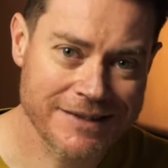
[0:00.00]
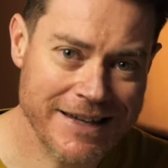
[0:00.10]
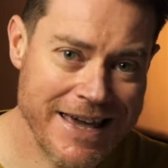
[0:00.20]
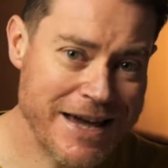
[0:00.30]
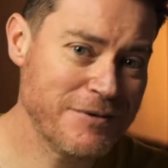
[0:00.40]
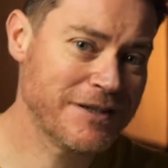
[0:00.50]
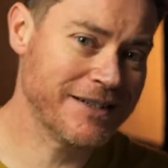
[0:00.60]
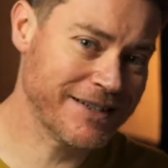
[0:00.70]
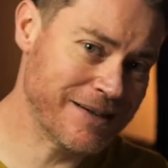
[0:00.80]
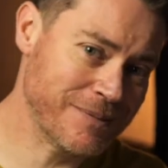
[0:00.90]
The air is
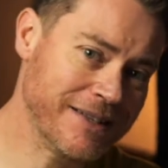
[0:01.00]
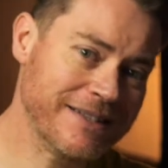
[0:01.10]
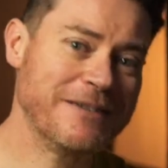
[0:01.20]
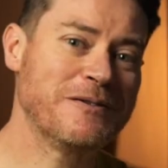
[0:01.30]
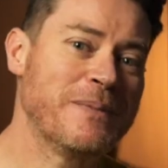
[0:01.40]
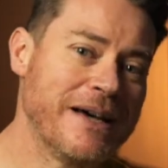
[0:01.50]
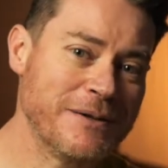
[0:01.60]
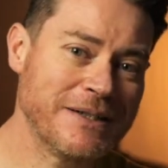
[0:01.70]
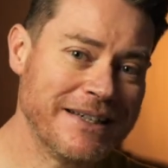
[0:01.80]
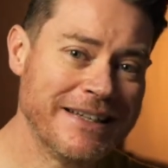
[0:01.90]
going to come underneath the
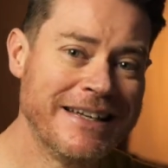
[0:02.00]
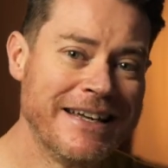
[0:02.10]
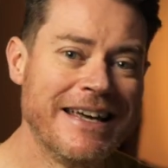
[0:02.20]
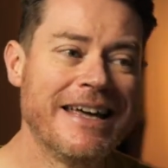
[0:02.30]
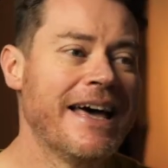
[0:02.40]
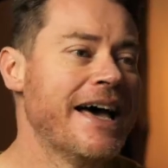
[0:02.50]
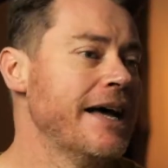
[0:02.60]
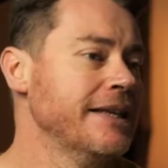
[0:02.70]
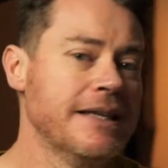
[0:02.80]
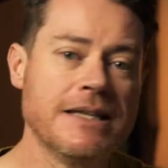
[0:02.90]
powder
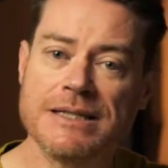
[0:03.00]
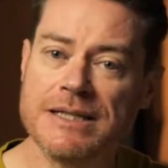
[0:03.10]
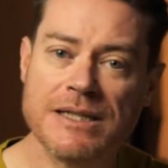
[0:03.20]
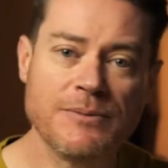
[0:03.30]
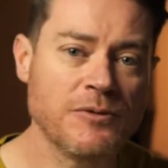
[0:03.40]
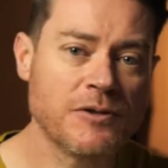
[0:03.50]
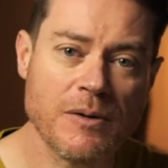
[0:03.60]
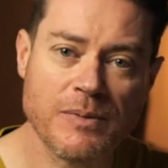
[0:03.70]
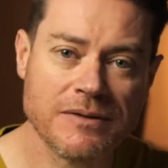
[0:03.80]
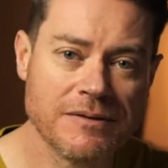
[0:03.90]
and then the system will
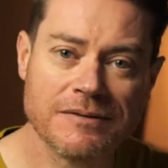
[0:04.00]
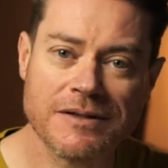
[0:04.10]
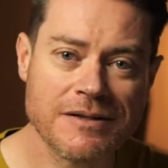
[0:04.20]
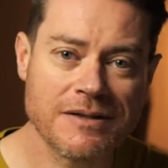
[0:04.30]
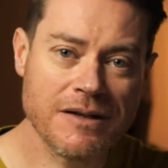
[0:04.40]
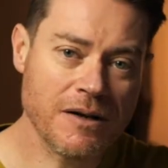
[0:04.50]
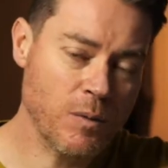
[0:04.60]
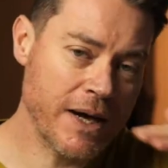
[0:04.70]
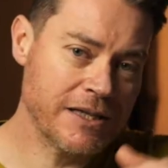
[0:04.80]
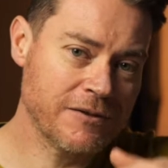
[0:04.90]
stop because the
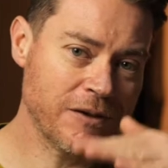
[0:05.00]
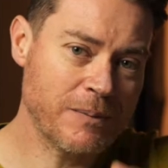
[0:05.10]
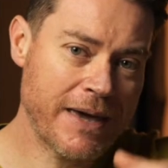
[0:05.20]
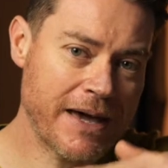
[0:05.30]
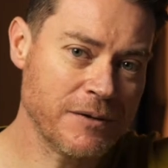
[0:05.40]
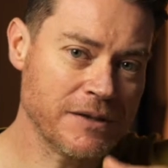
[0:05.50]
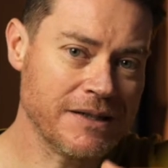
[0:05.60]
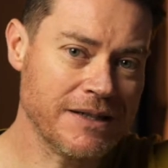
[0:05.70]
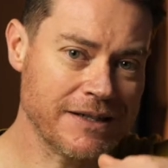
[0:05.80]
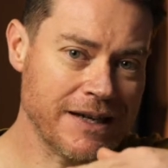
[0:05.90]
weight of the powder
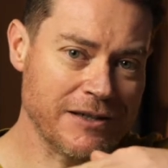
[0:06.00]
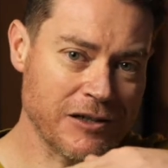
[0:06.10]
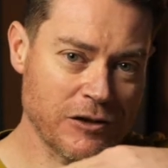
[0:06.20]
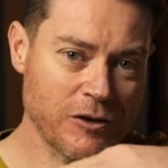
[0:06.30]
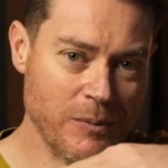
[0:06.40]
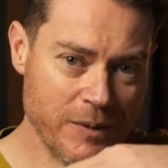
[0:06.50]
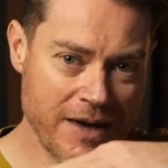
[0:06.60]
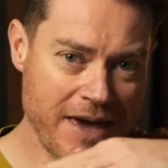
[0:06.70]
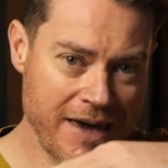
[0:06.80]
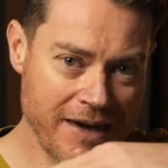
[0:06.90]
is going to stop
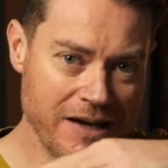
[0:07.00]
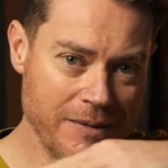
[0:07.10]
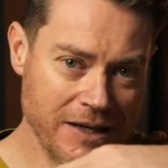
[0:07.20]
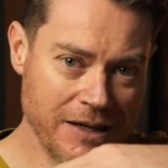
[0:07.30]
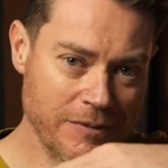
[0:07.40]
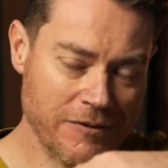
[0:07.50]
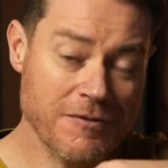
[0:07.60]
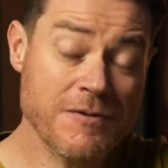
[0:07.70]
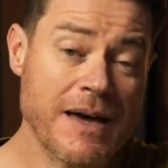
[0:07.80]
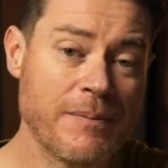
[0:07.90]
the air coming up
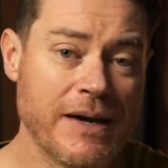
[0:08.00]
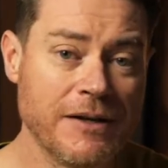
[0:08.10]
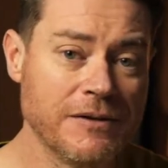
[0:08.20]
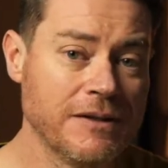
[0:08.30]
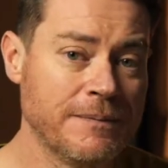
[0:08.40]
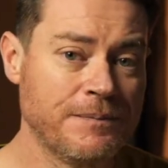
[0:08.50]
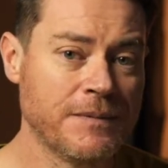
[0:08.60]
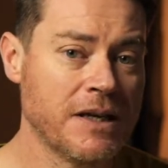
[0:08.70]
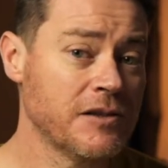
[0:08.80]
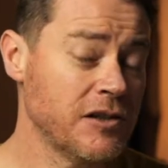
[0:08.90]
through that powder.
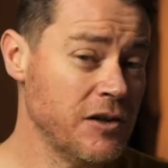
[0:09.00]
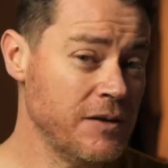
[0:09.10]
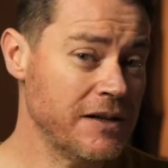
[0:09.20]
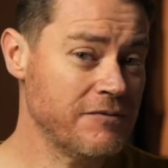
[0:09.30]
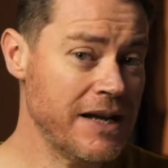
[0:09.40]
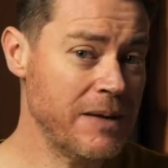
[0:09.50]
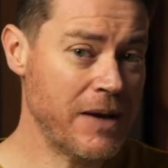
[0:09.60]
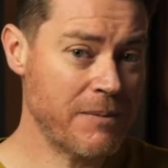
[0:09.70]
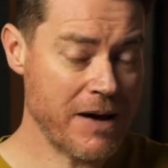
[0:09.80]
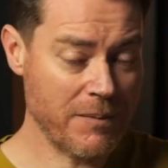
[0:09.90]
So you need a really
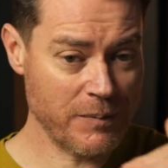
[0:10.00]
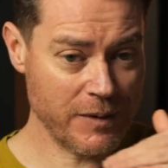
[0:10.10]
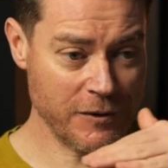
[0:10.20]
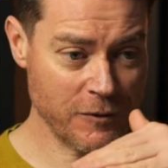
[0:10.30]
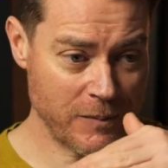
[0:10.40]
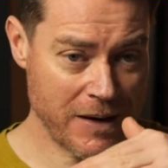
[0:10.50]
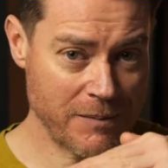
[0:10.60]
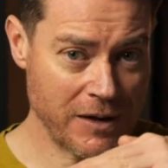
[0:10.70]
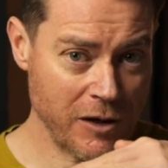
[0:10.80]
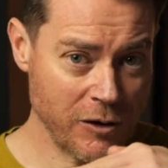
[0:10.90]
big pump and you've got to
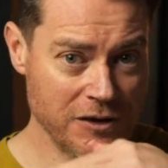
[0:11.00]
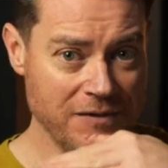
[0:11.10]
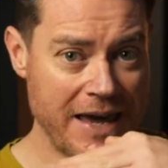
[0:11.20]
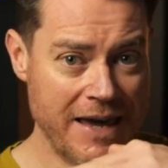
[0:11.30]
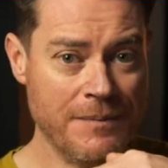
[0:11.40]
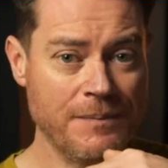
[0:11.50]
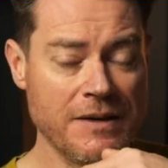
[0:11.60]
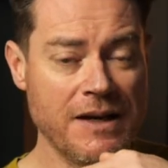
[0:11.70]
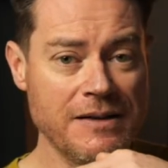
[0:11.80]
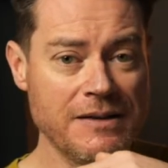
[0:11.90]
pump a lot of air
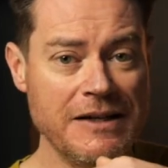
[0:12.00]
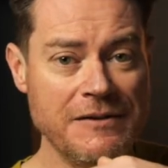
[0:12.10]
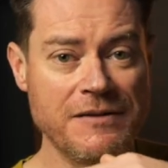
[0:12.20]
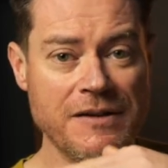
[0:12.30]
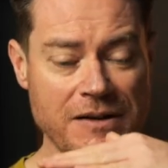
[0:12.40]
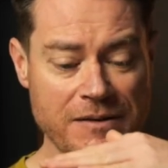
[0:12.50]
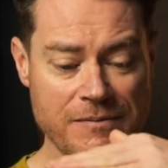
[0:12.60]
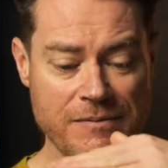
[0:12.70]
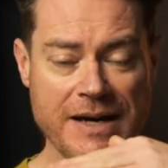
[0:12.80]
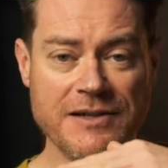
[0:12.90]
underneath the
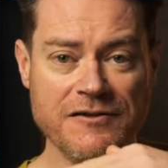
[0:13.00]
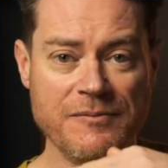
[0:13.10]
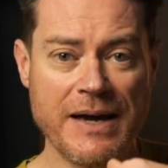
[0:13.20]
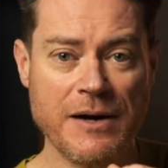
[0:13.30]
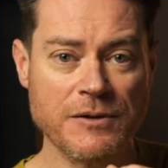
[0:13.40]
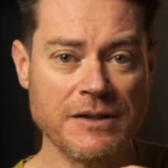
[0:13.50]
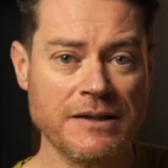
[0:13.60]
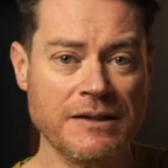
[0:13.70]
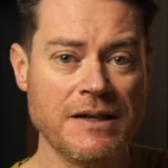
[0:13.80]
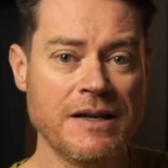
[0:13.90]
mass of powder